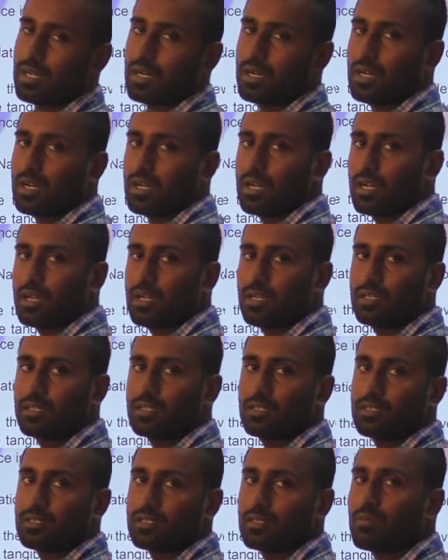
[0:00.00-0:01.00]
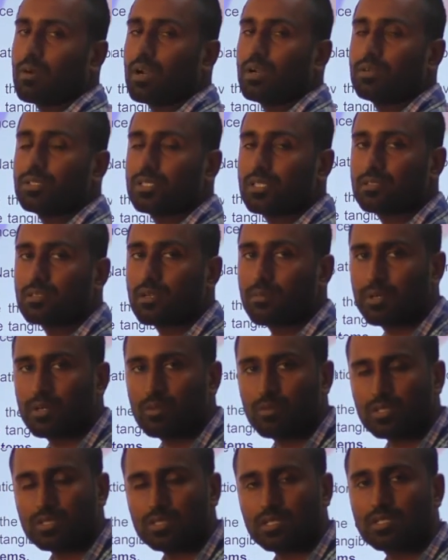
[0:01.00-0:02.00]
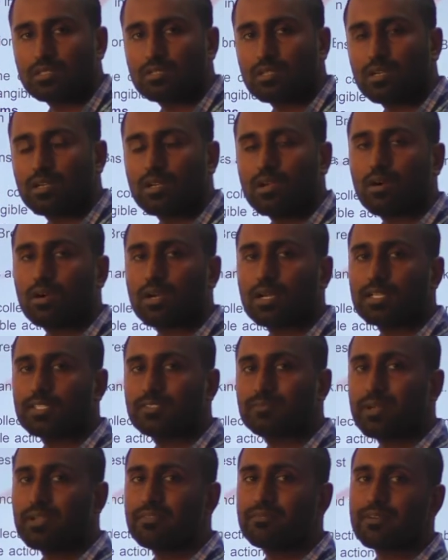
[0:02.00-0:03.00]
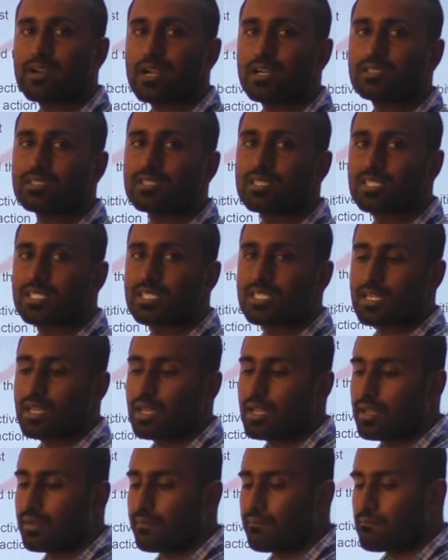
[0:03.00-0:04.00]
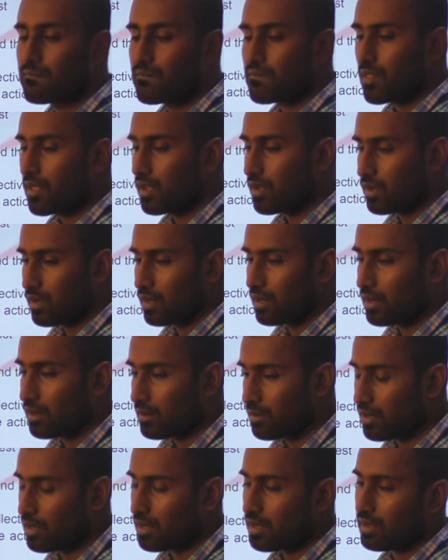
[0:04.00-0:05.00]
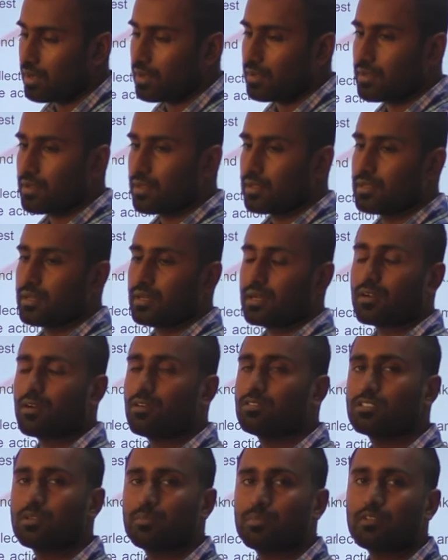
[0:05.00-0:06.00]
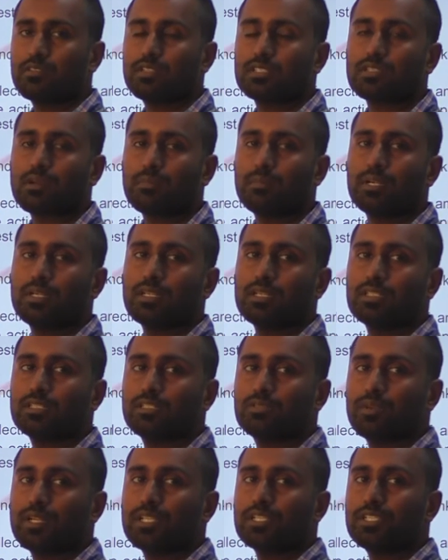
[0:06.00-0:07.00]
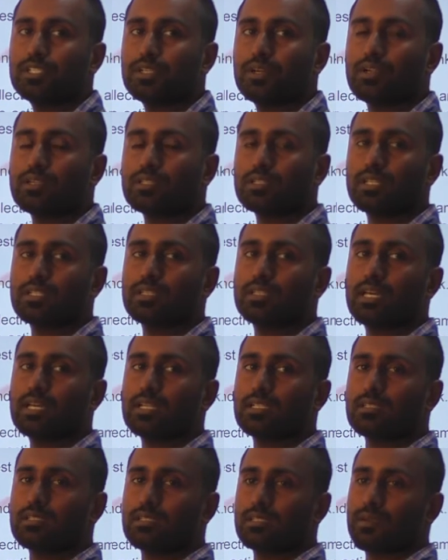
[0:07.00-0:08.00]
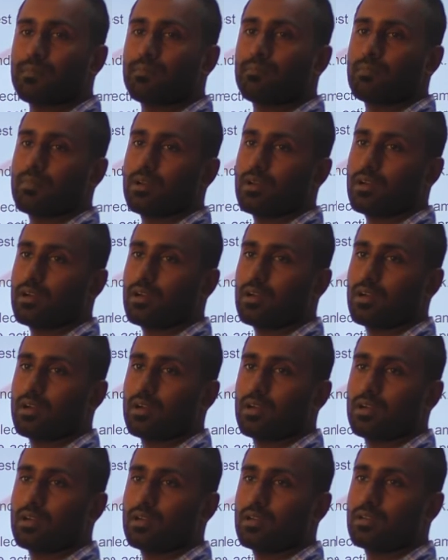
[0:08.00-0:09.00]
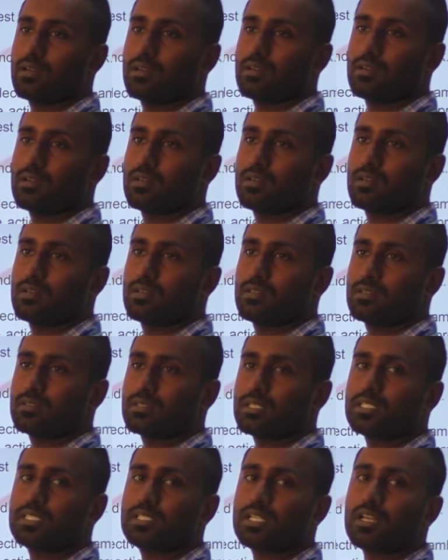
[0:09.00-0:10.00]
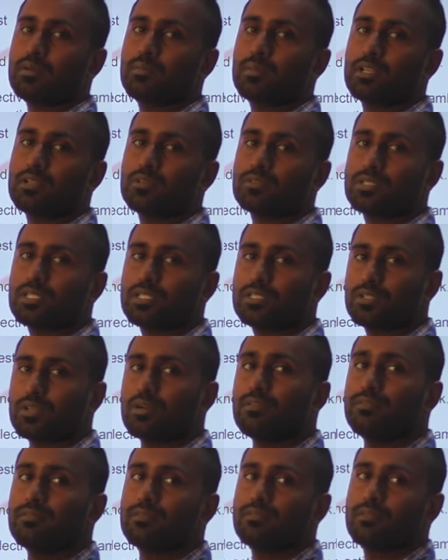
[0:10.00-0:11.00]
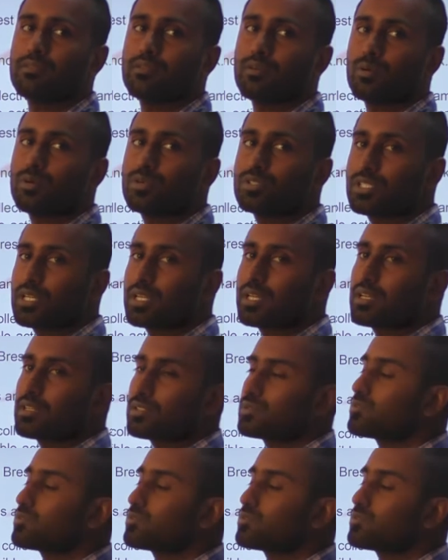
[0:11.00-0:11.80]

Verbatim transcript: Uh, the One Ocean Summit was recently organized by France. Uh, the concept of the summit is to ensure that there is uh, sustainable usage of oceanic